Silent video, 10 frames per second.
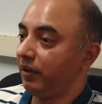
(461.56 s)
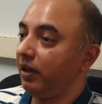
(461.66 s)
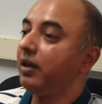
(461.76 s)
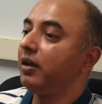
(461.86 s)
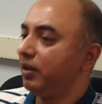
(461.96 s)

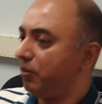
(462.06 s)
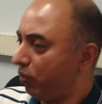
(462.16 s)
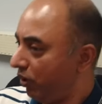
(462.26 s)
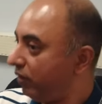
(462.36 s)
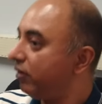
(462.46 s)
Okay? The
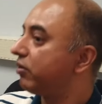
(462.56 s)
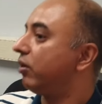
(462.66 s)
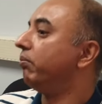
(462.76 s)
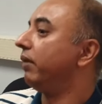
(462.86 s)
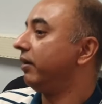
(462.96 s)
molecule
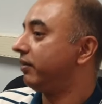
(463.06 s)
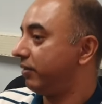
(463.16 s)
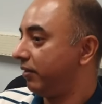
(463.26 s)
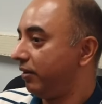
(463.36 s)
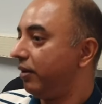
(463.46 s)
is
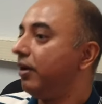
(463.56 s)
complex,